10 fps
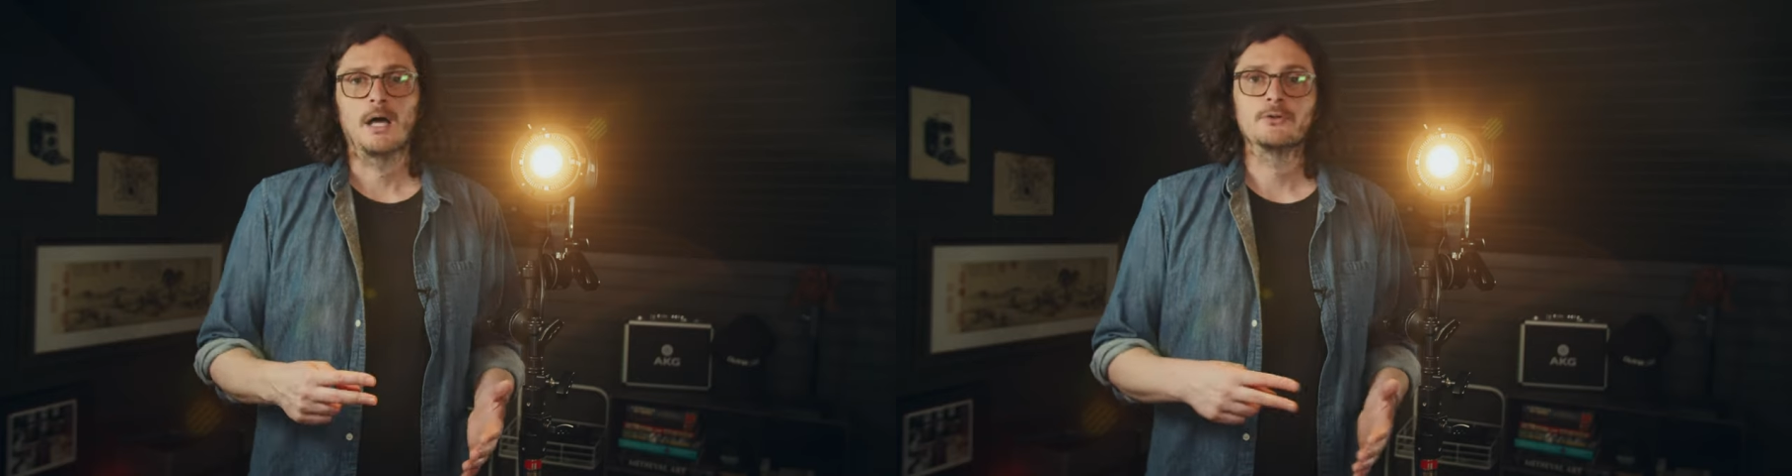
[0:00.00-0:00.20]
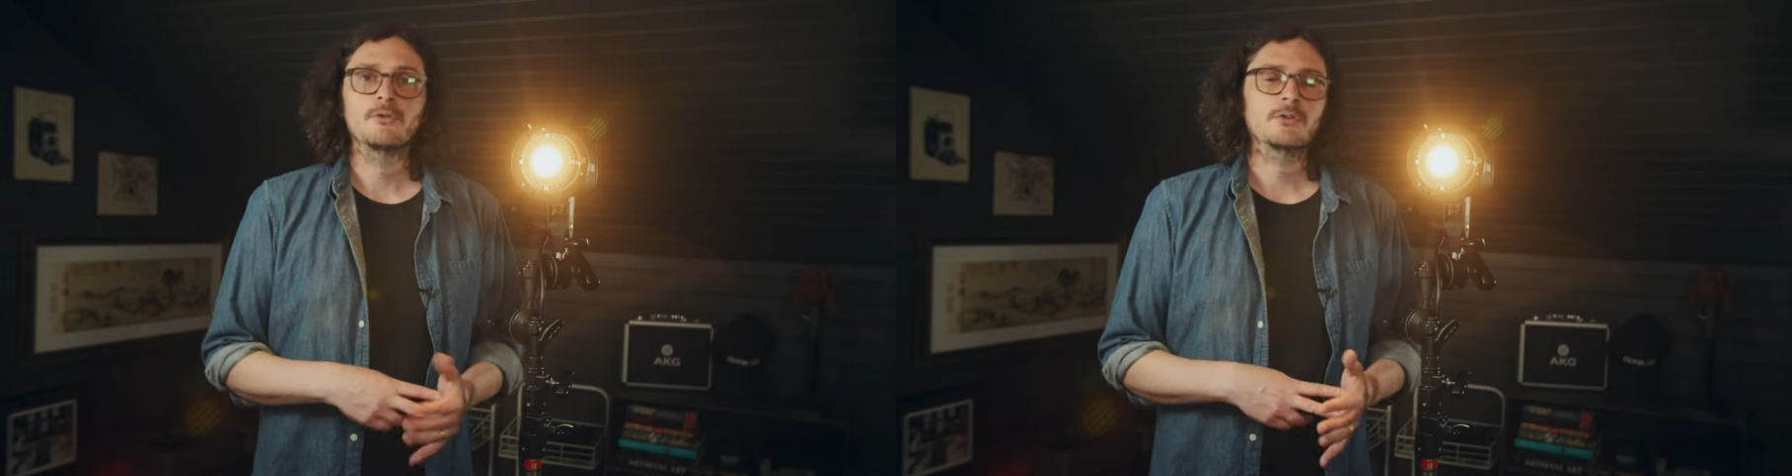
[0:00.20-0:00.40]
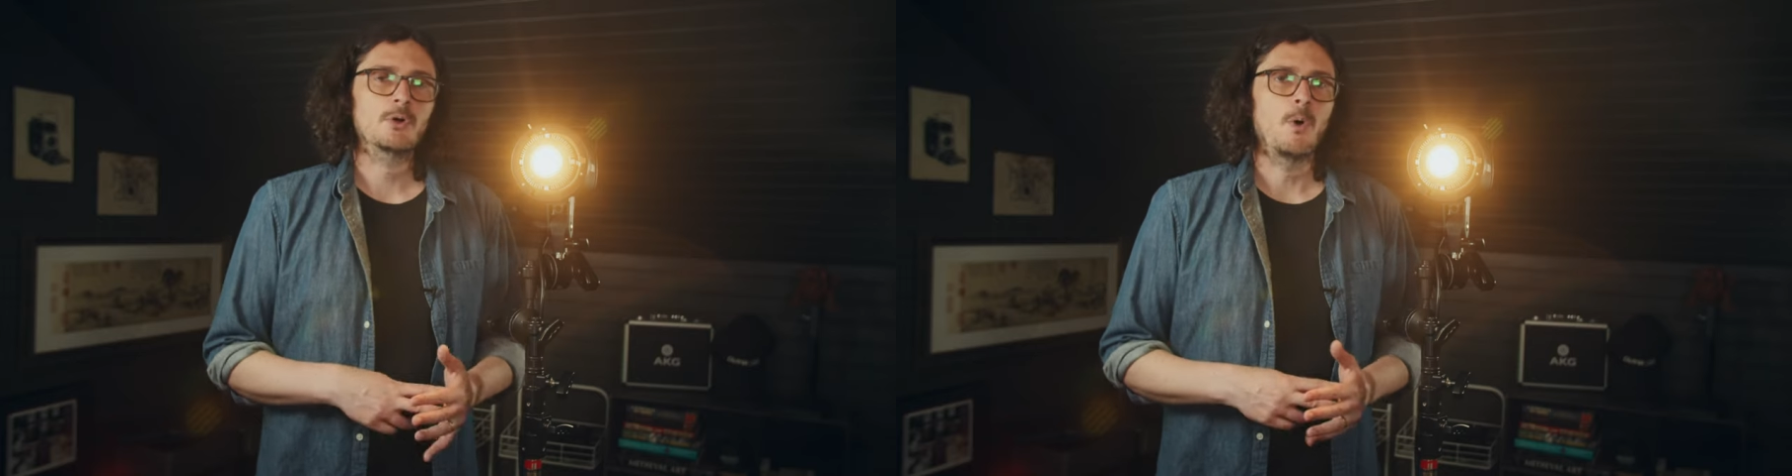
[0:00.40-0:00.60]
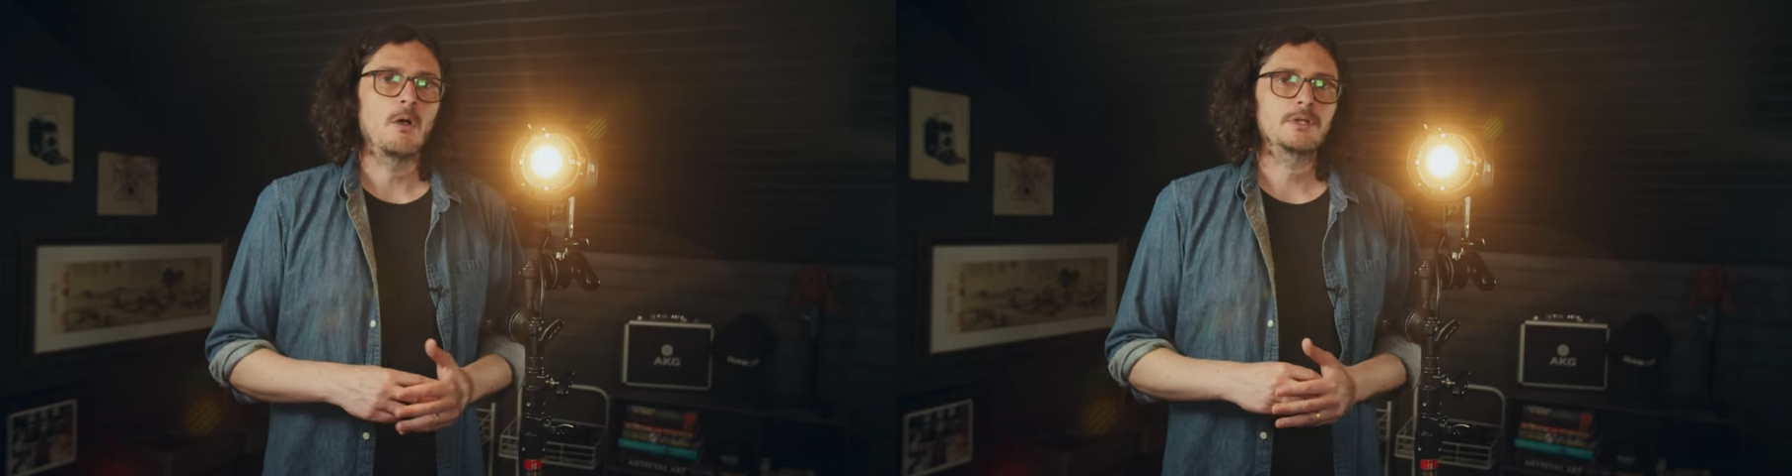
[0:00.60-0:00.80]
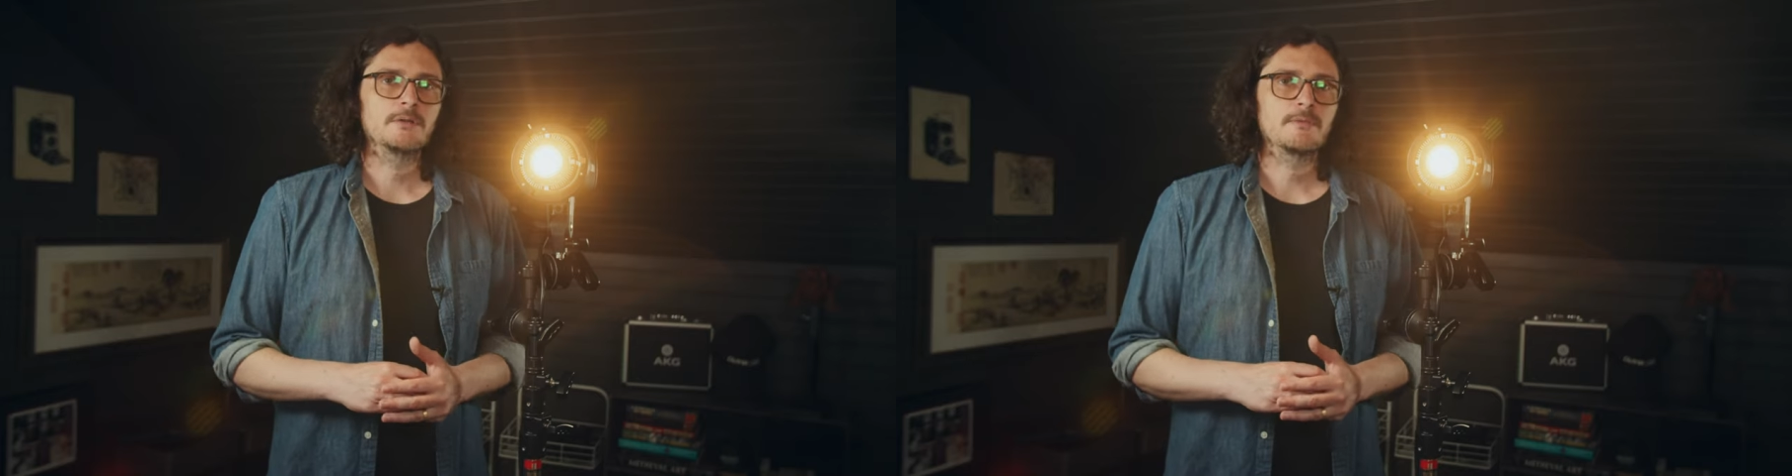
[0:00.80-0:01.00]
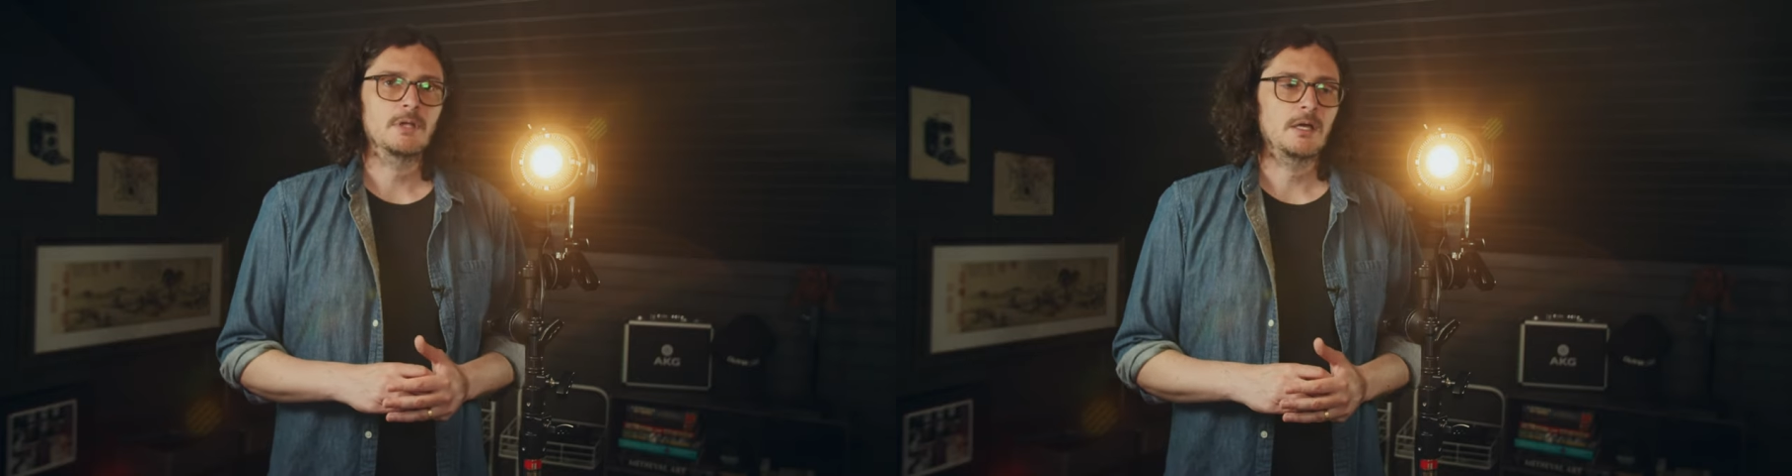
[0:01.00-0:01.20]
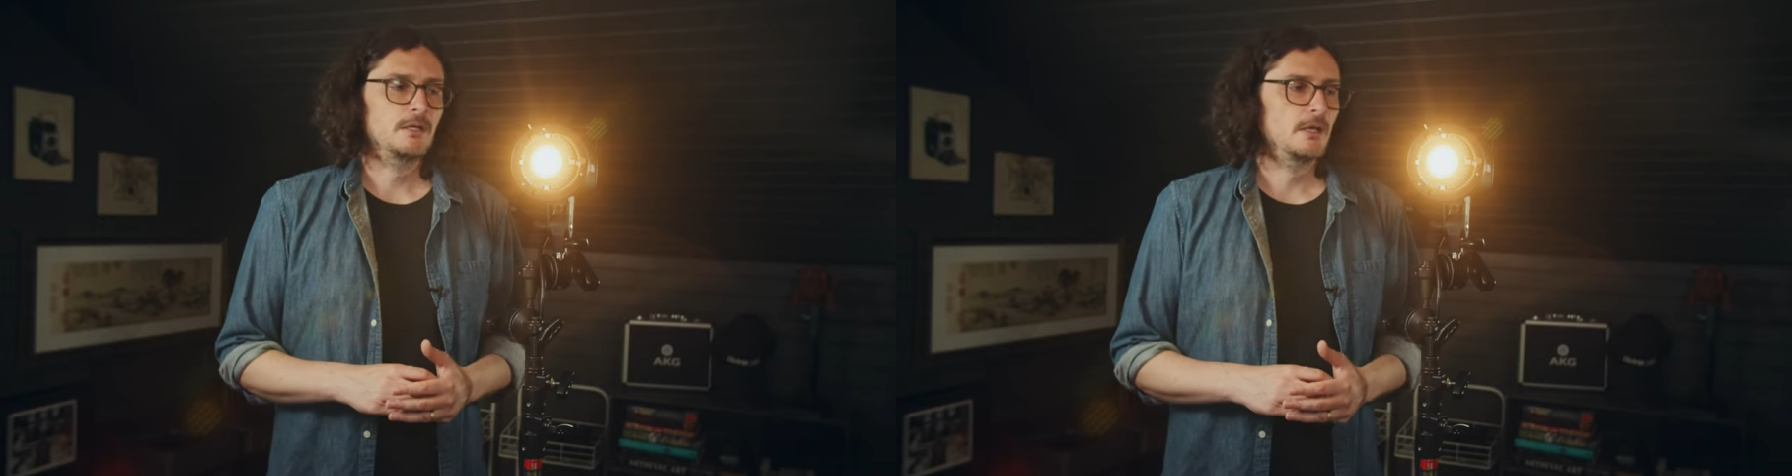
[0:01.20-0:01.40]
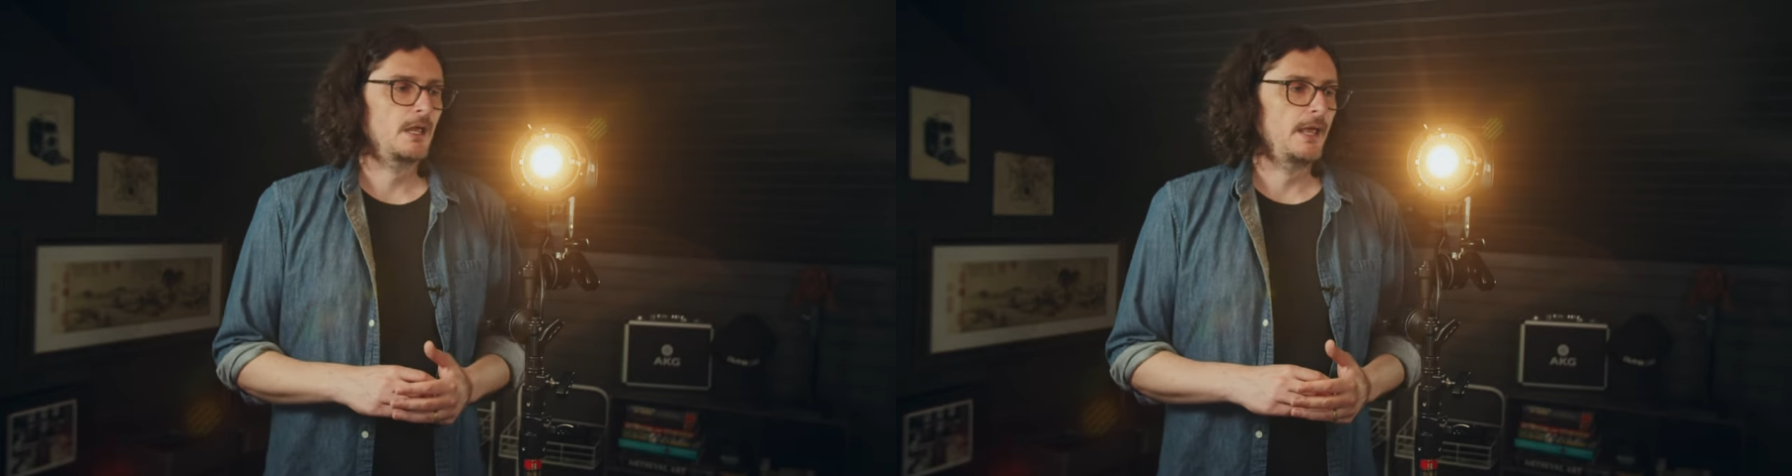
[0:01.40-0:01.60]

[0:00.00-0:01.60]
I do think the quality of the light